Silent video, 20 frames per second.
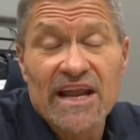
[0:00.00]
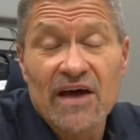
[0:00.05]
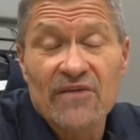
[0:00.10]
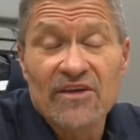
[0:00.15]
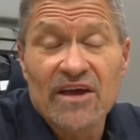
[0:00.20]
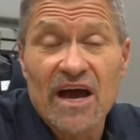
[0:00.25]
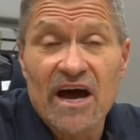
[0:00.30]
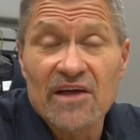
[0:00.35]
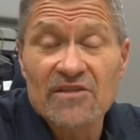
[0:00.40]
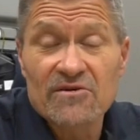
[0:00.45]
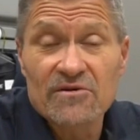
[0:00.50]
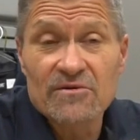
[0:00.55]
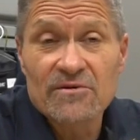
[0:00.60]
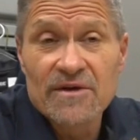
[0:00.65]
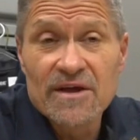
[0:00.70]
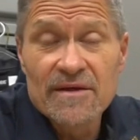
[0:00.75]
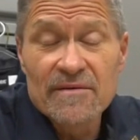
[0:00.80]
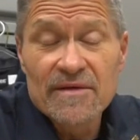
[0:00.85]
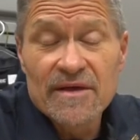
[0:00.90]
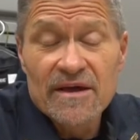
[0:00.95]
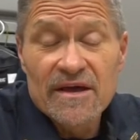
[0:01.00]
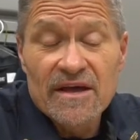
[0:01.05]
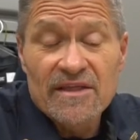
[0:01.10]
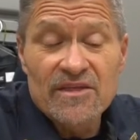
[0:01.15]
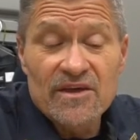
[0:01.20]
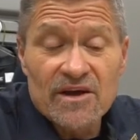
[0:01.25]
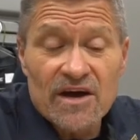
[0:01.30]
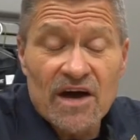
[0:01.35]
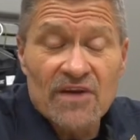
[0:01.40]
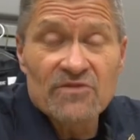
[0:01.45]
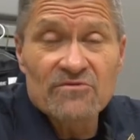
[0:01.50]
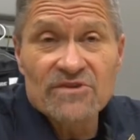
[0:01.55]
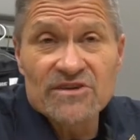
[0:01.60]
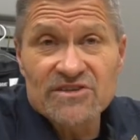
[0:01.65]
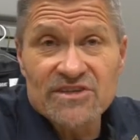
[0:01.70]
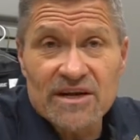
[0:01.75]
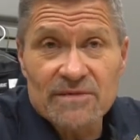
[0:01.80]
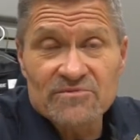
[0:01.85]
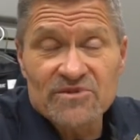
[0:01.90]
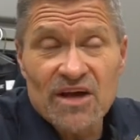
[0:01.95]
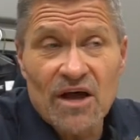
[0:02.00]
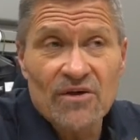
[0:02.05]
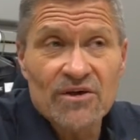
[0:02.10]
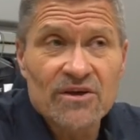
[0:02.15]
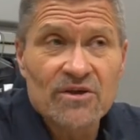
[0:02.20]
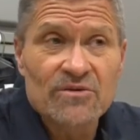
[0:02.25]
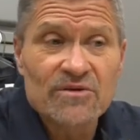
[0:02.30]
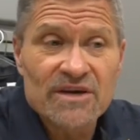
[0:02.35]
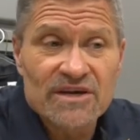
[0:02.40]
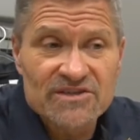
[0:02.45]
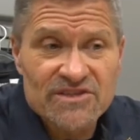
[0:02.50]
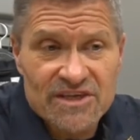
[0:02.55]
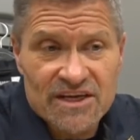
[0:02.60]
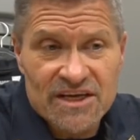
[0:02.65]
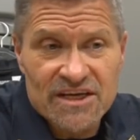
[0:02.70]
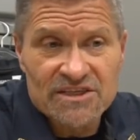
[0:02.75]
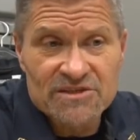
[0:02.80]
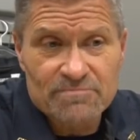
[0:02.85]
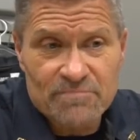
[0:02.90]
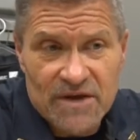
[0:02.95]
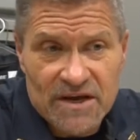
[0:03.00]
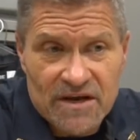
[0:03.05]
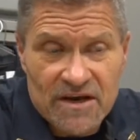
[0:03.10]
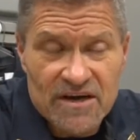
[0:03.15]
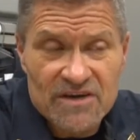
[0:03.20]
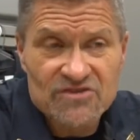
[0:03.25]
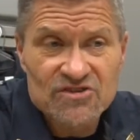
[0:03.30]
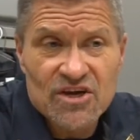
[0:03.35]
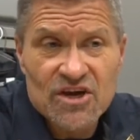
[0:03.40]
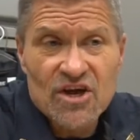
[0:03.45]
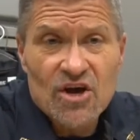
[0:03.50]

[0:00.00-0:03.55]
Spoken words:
Now the other reason I'm telling you this is because